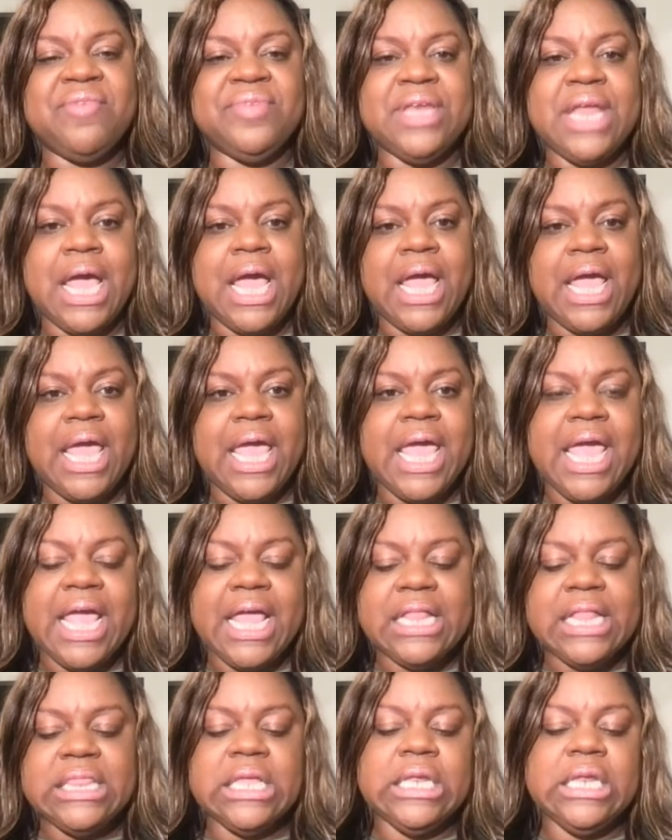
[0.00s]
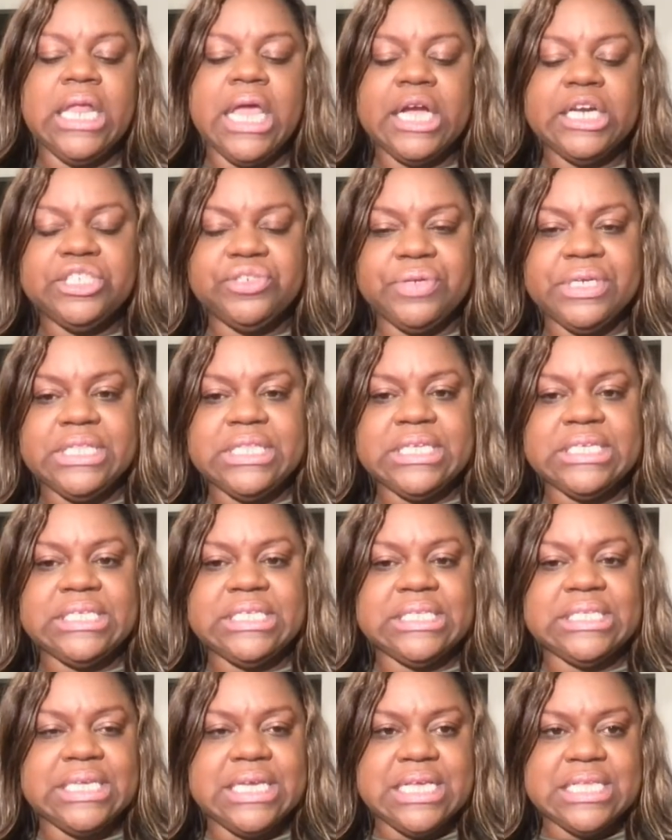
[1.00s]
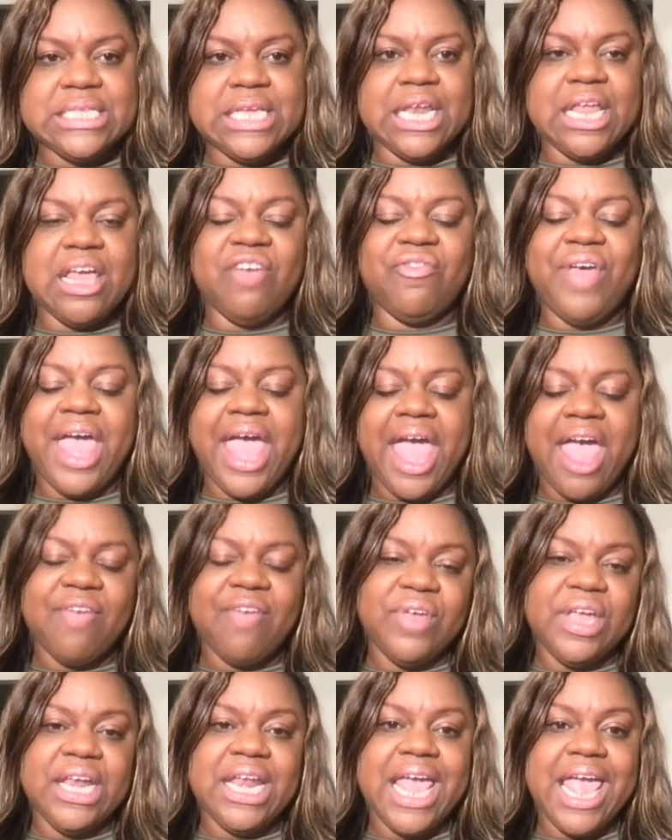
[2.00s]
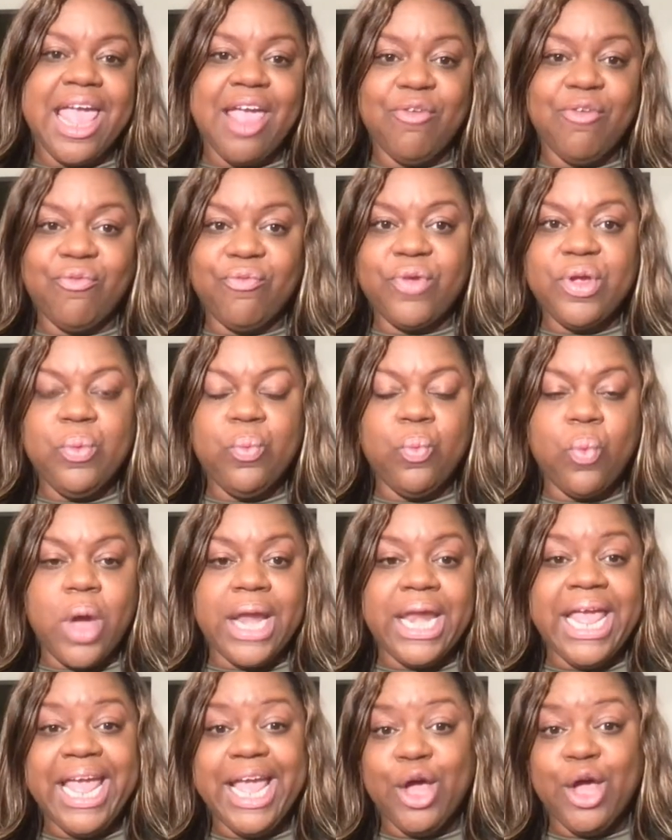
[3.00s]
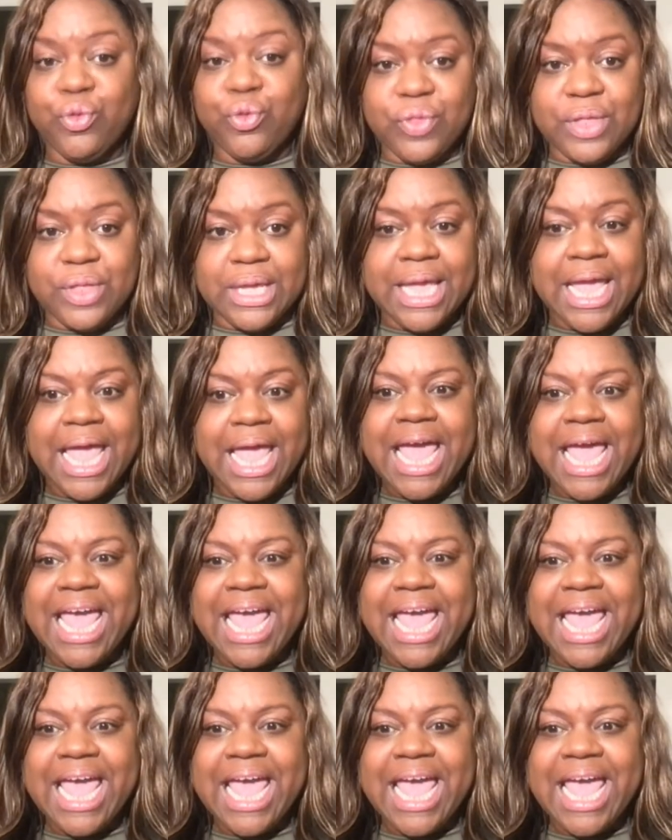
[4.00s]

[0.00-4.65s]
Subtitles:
have not had the luxury this season of having everyone healthy